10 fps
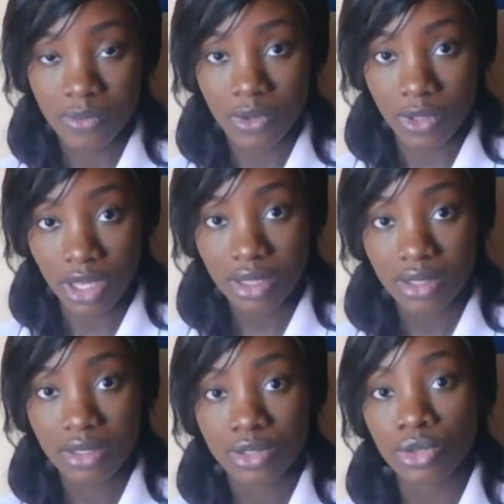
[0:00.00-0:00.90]
Okay,
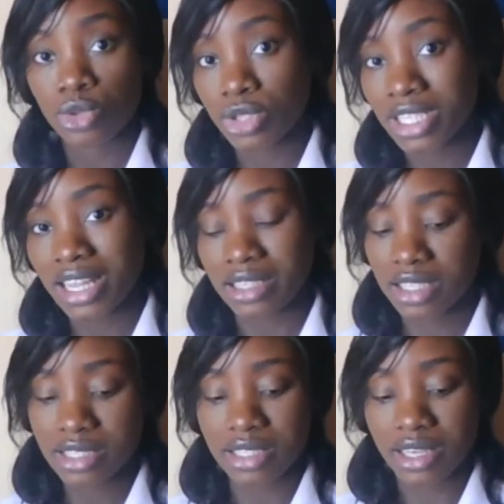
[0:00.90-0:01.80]
so you see that
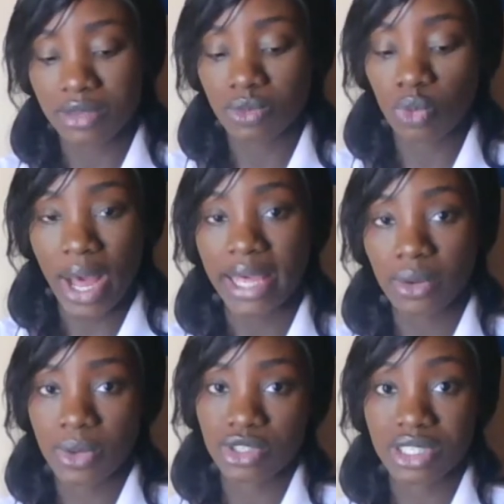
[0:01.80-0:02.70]
this is a why
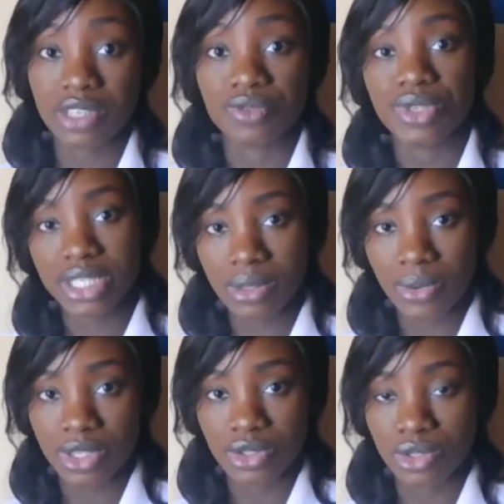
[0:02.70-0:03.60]
question, it's a reason
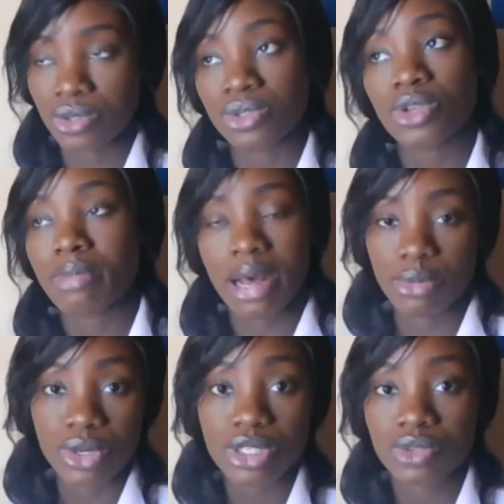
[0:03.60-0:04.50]
question. So somehow I'm
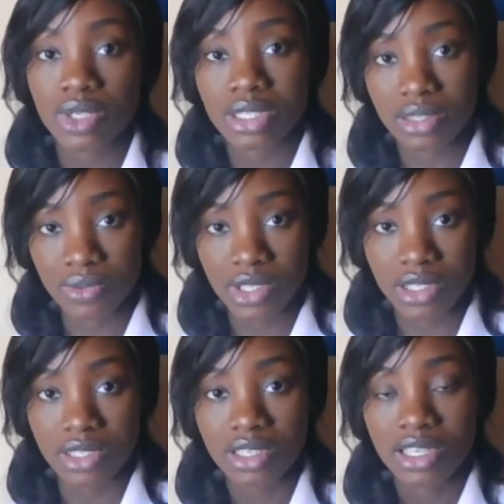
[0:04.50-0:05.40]
going straight to the
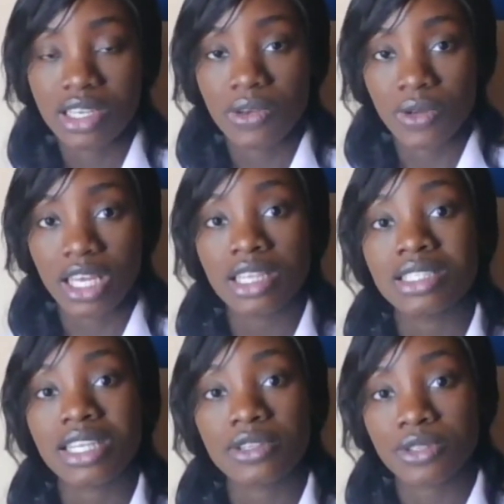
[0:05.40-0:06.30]
reason. Okay, it
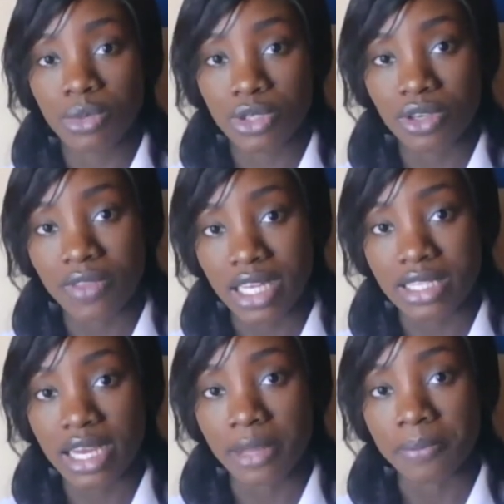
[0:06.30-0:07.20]
takes so much of their
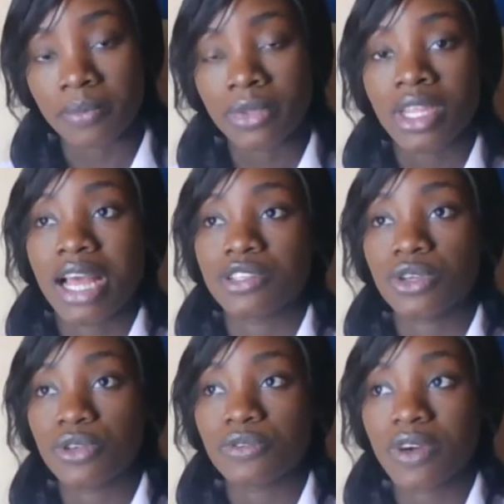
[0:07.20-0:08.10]
time. And so
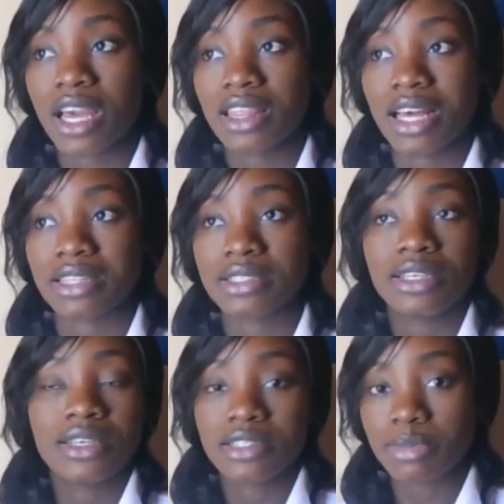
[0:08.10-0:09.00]
you find that
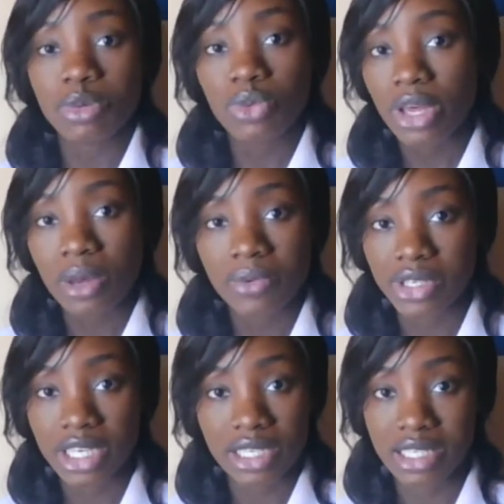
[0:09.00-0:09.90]
some people wake up
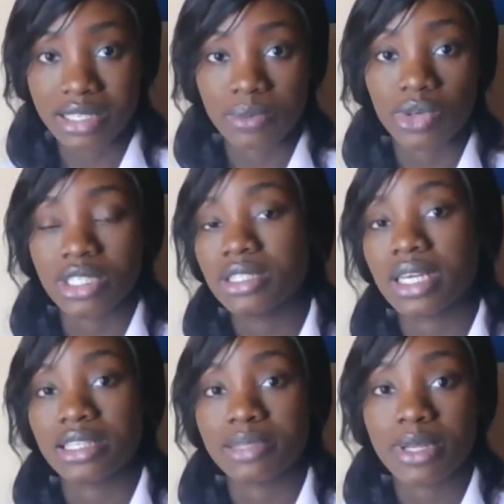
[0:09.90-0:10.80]
very early in the morning
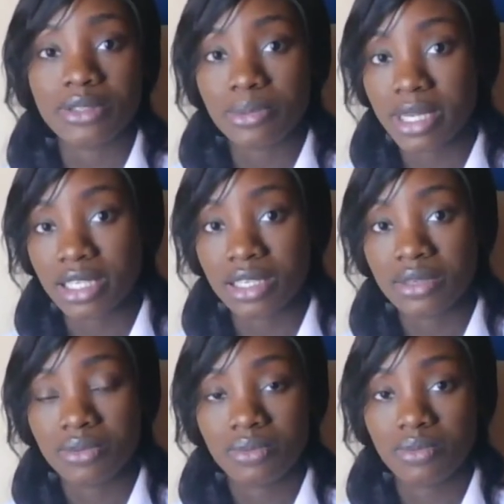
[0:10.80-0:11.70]
and they spend so many,
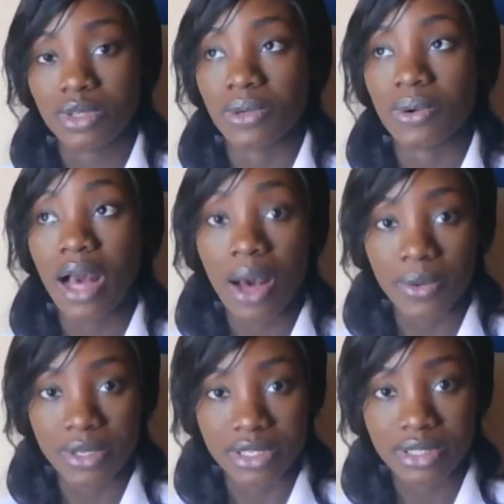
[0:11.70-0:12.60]
you know,
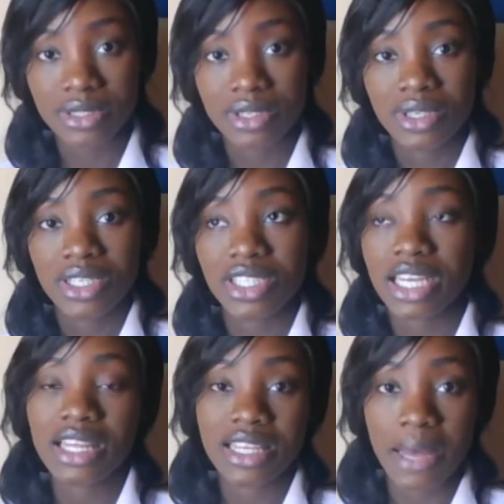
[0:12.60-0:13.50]
hours
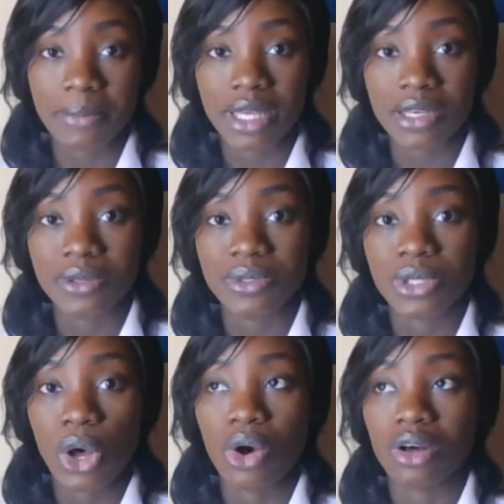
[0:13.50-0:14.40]
checking their mails
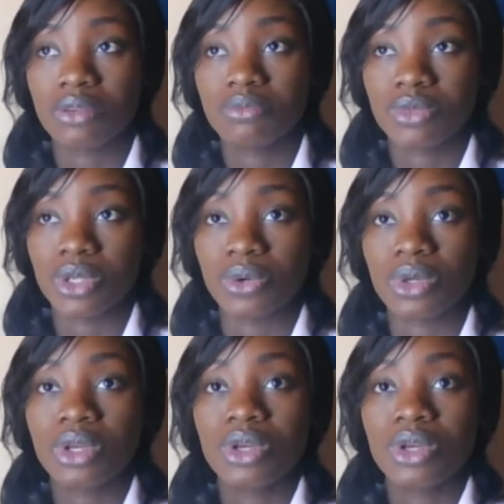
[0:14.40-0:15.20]
or, you know,